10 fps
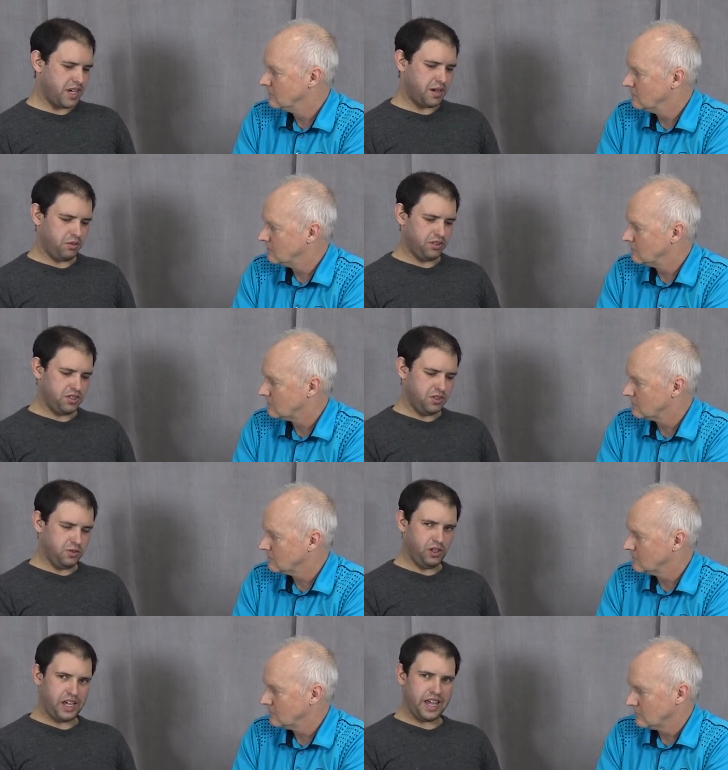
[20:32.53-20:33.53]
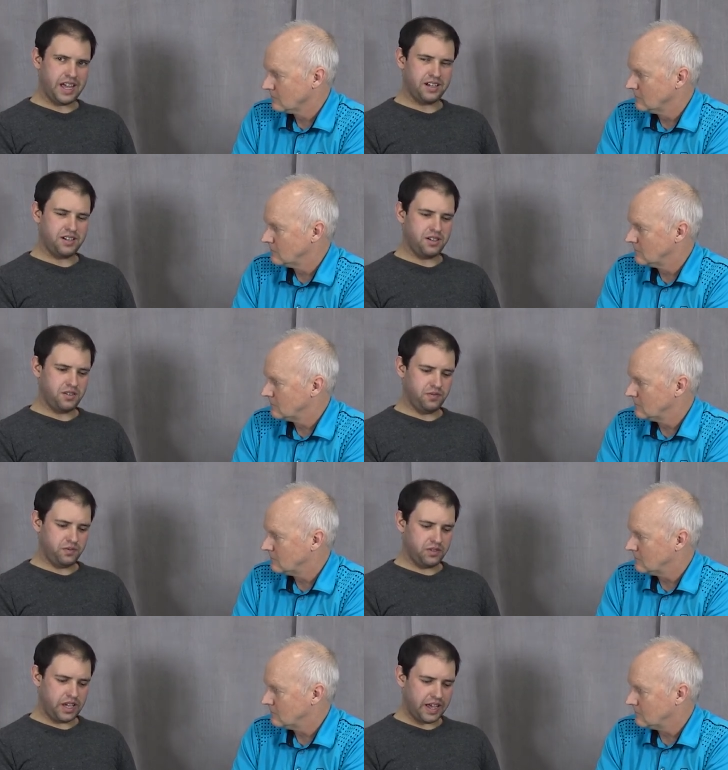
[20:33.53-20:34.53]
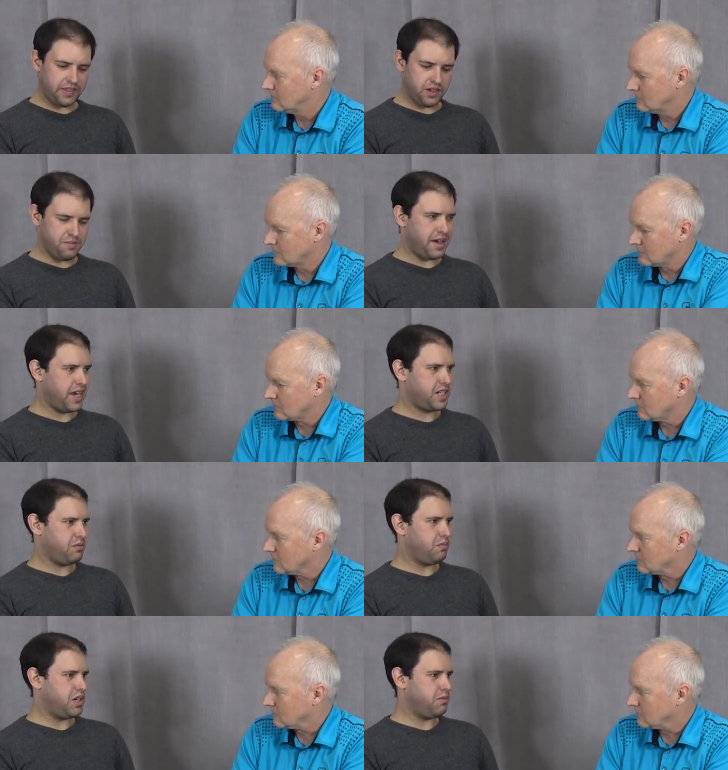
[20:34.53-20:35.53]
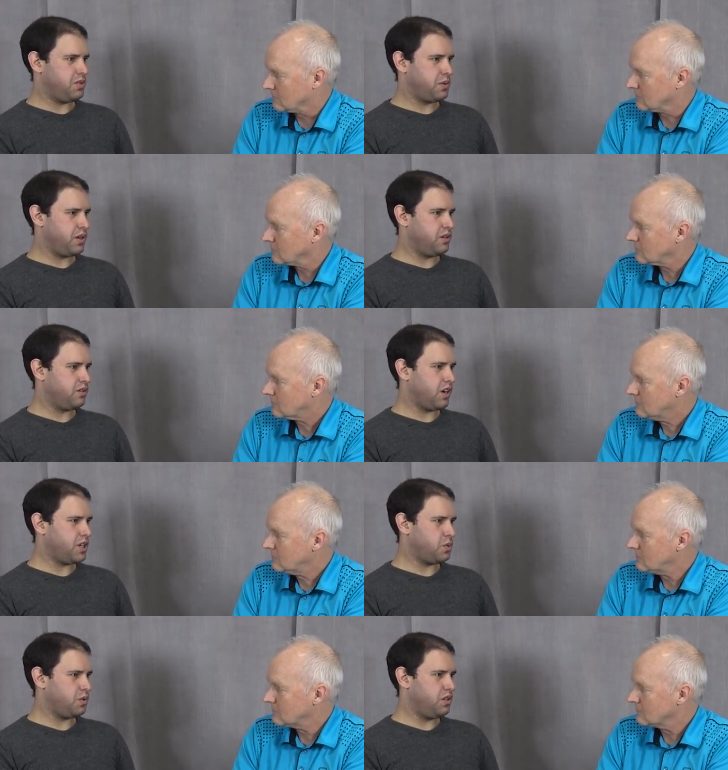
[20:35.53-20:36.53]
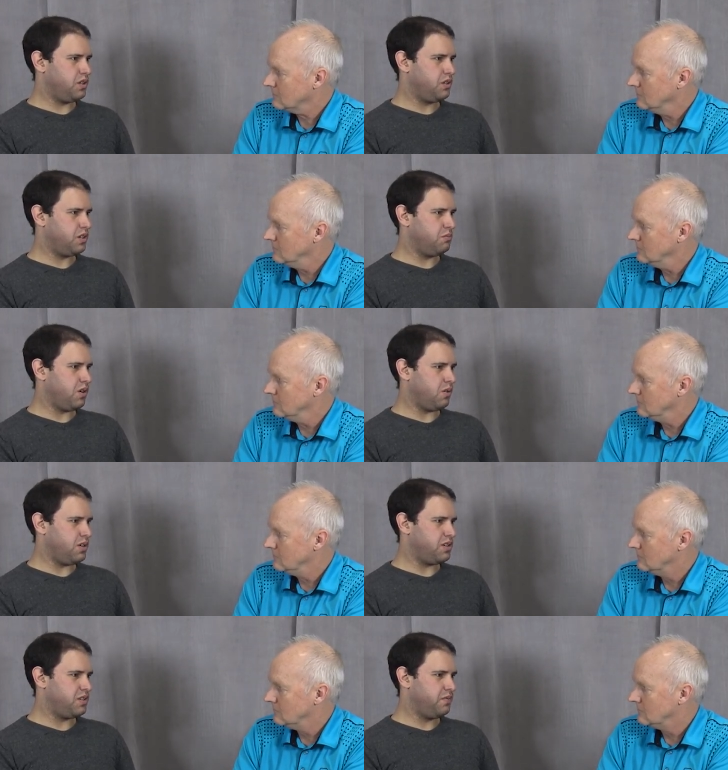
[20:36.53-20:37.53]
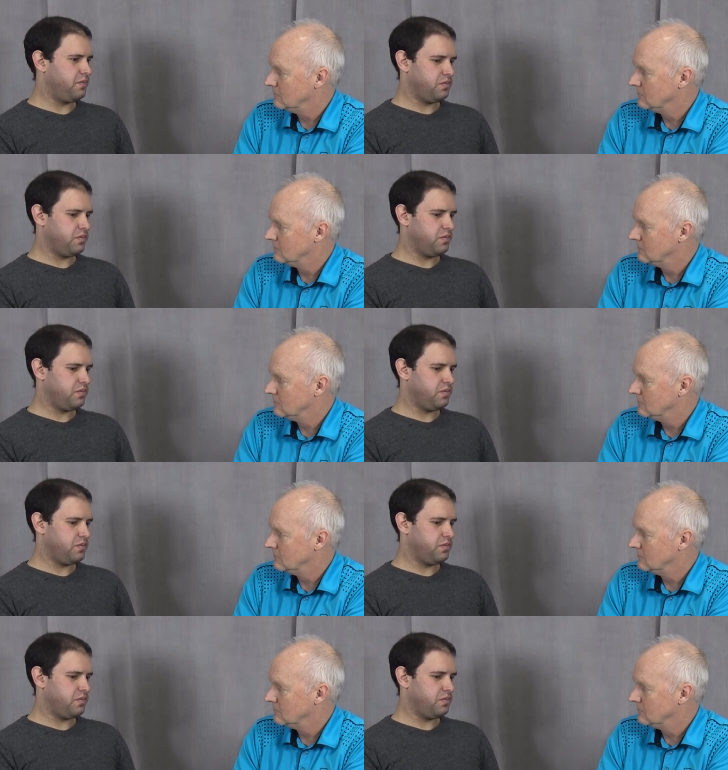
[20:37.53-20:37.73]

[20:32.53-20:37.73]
Speaker 1: to be able to land at their maximum demonstrated crosswind component